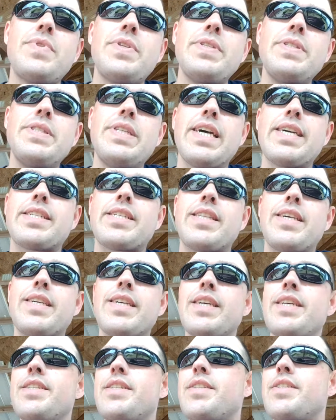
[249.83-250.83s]
Next
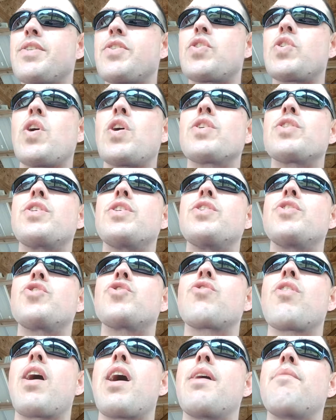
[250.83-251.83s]
thing is a song to
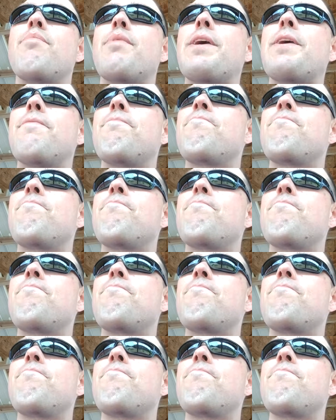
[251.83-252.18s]
describe me.